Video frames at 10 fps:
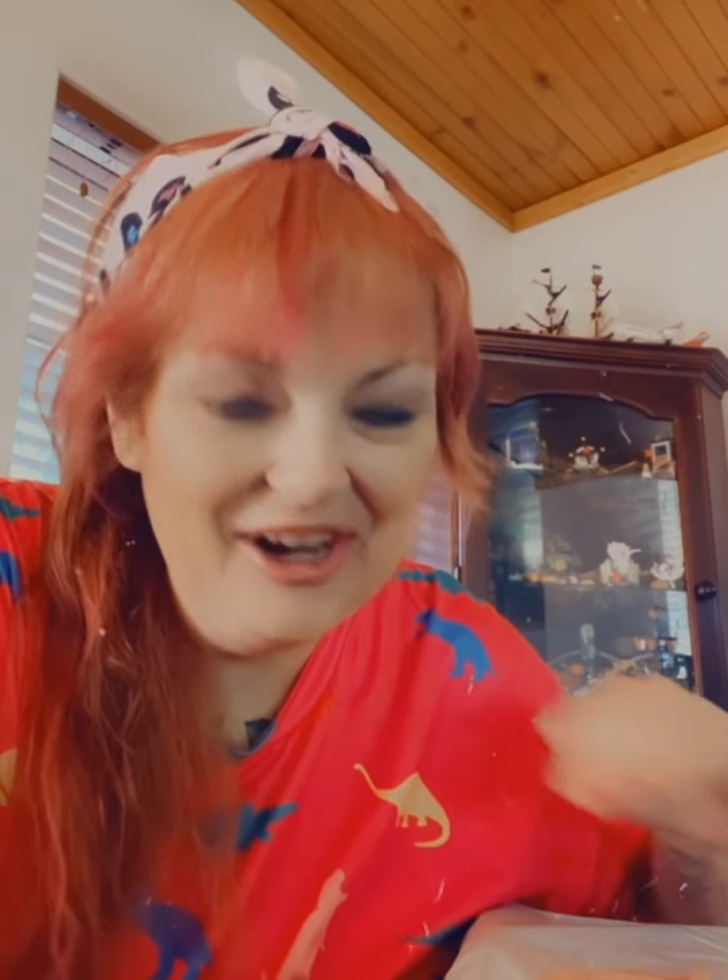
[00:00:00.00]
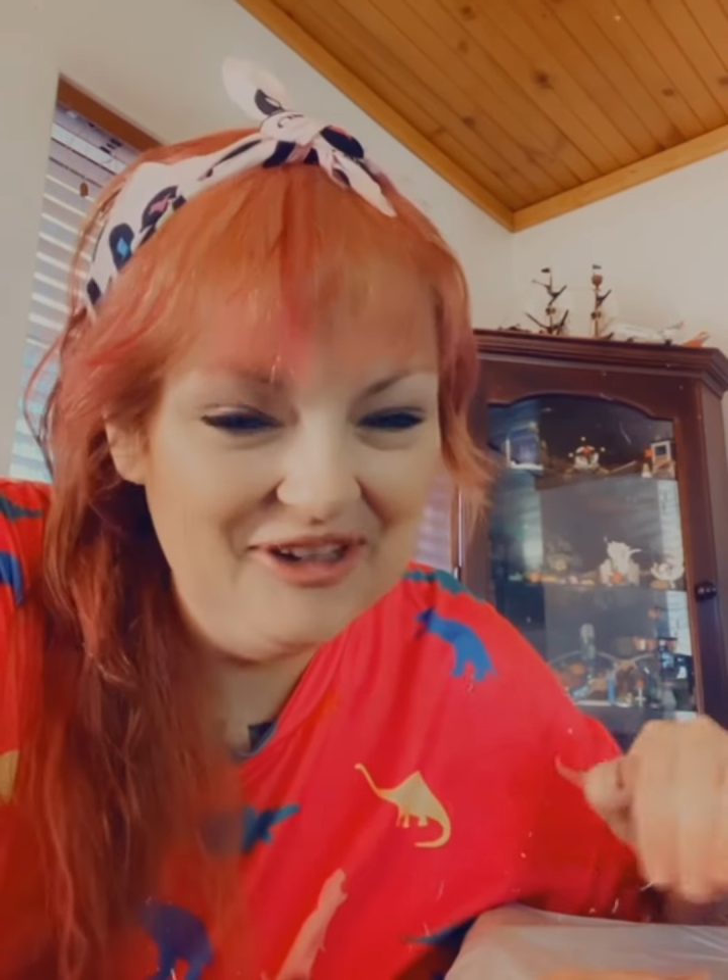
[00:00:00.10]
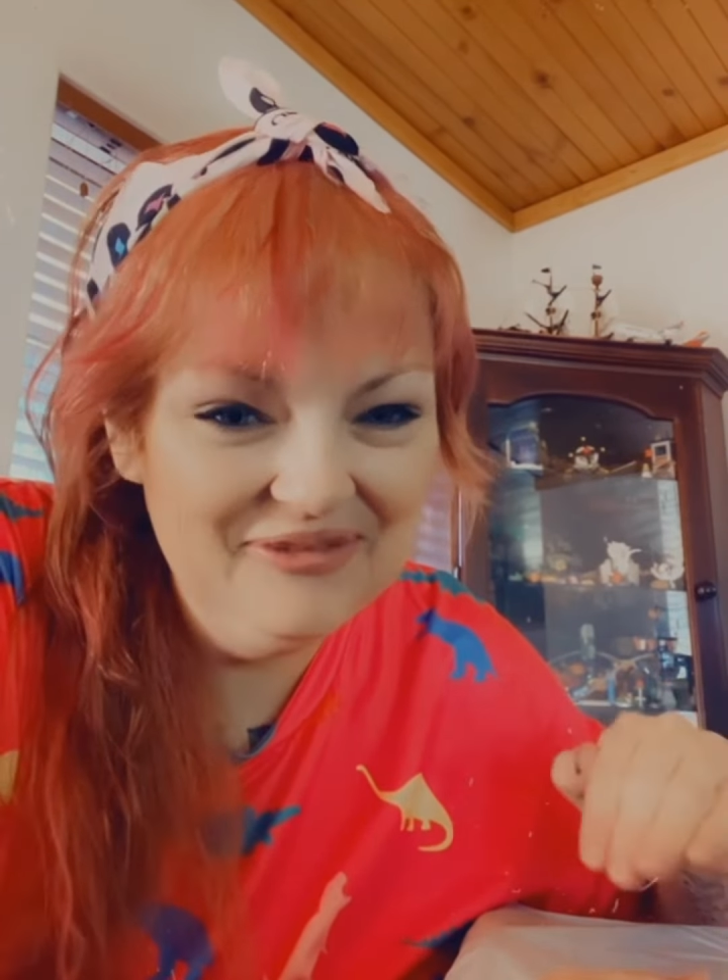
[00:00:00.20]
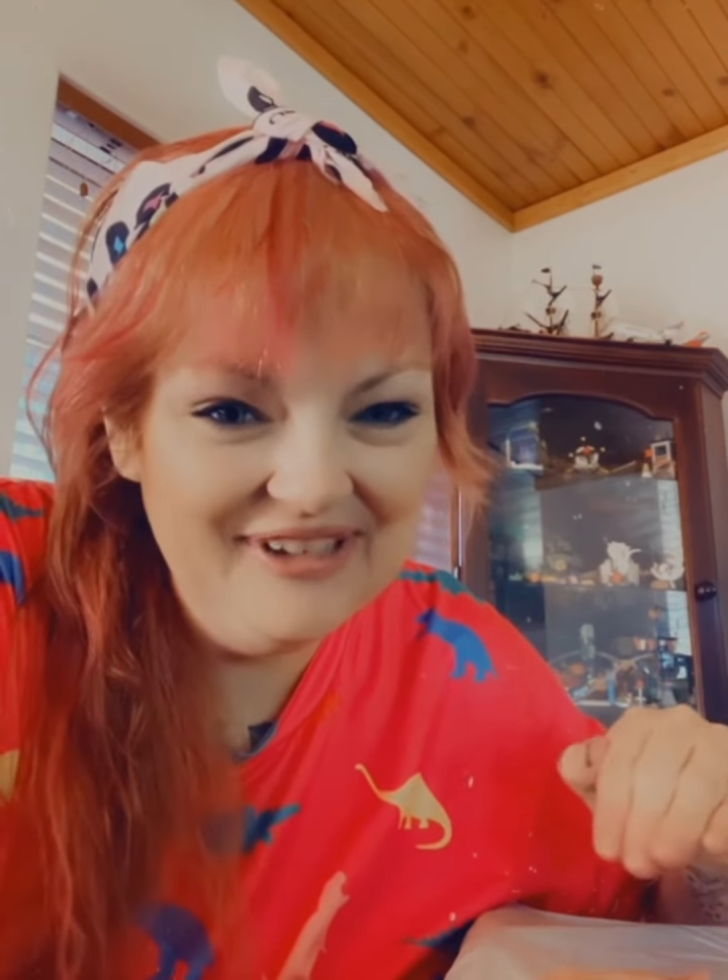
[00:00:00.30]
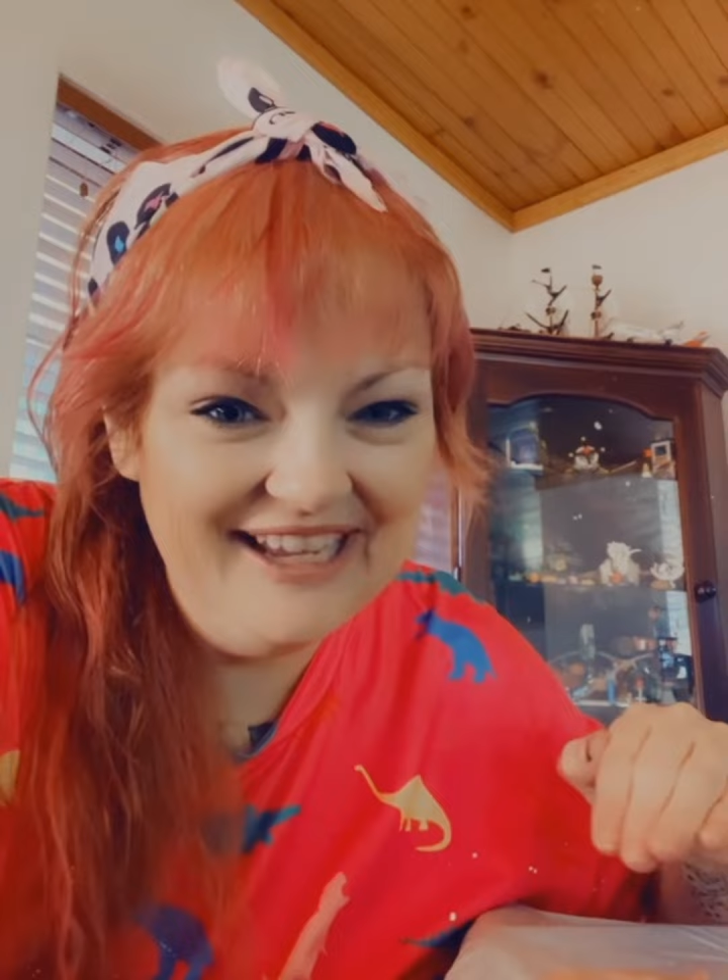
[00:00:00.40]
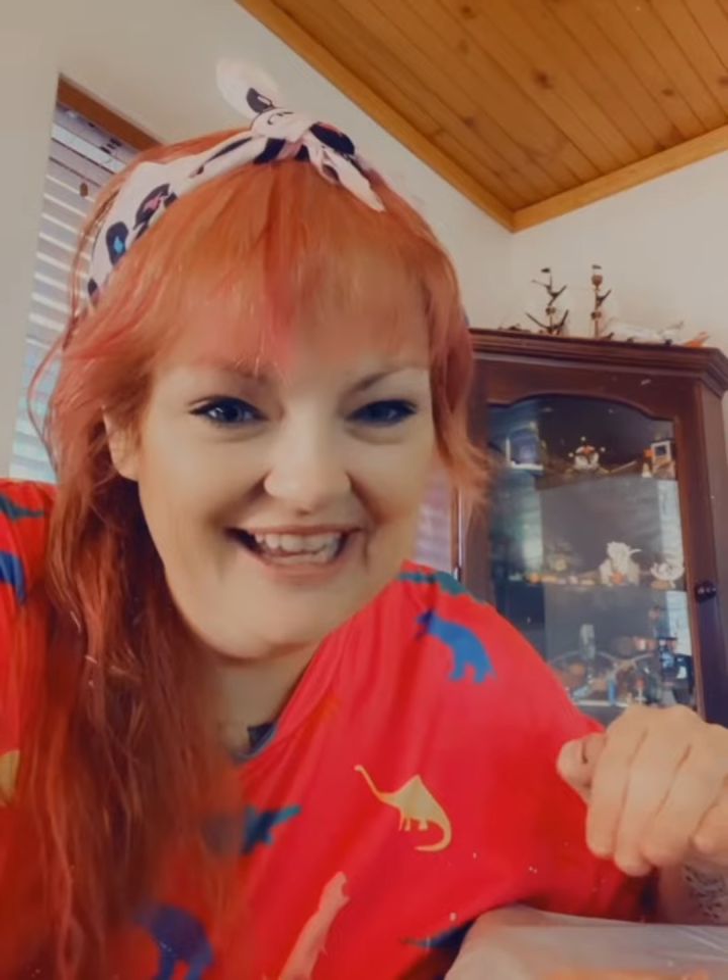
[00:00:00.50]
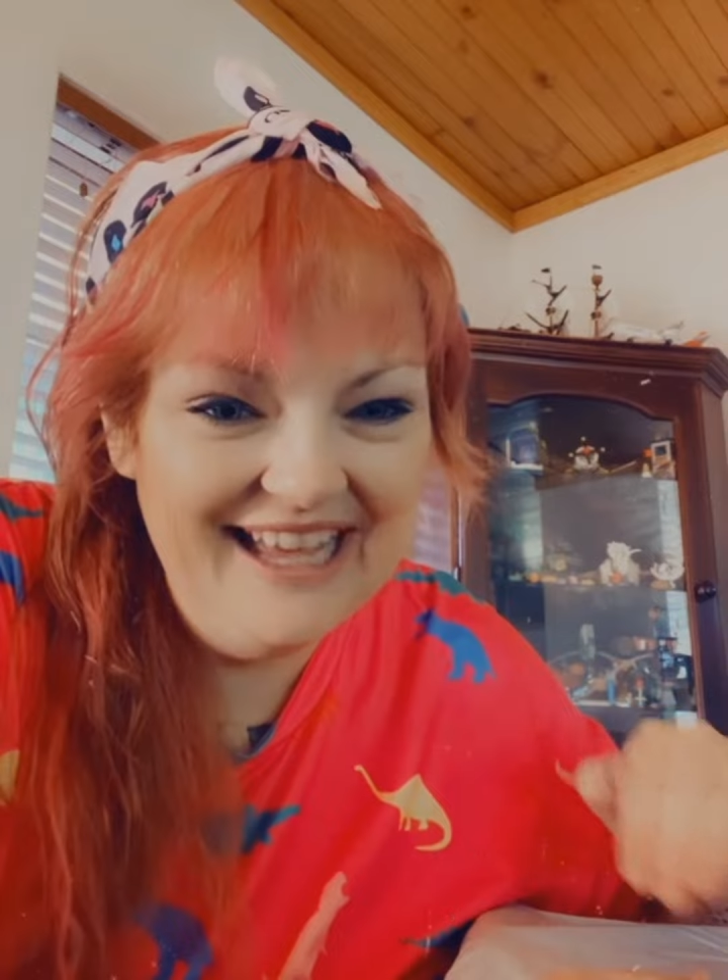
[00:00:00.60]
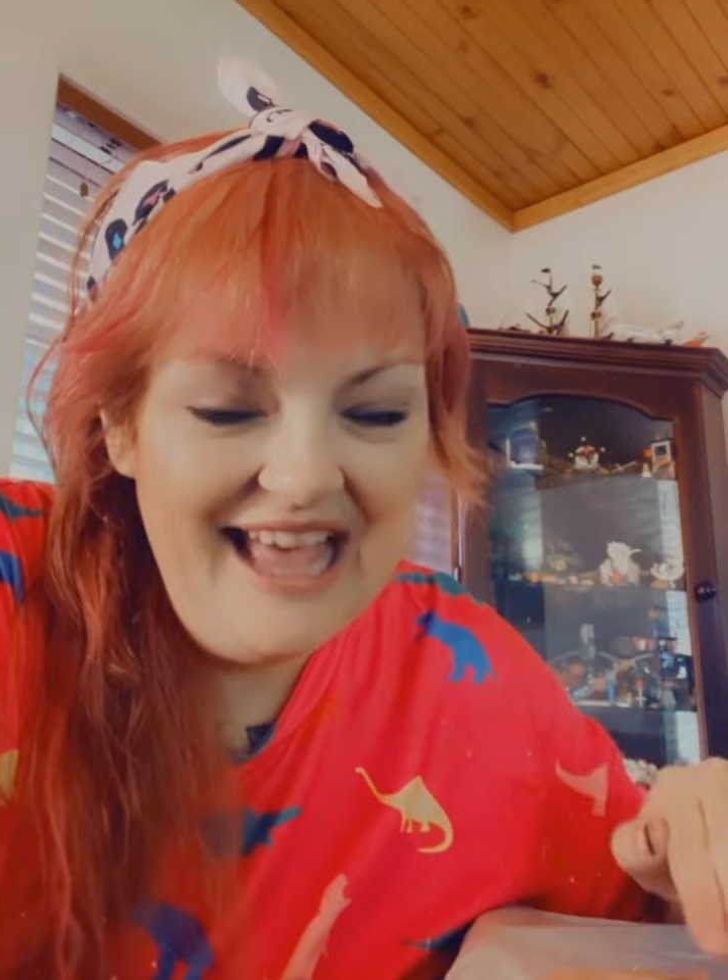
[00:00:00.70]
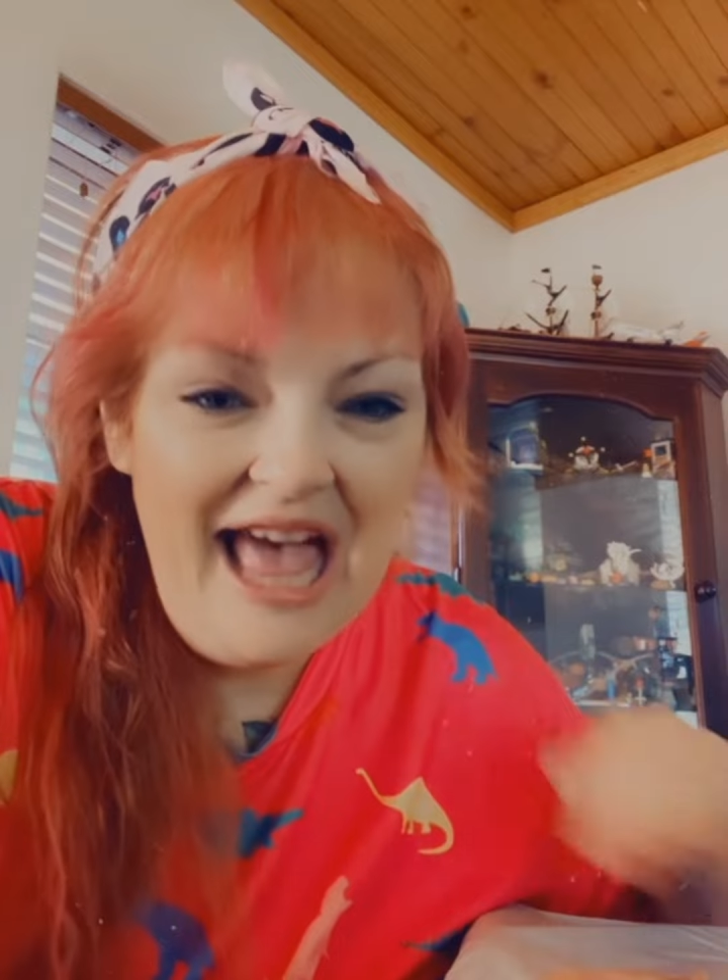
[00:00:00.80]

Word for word: open it,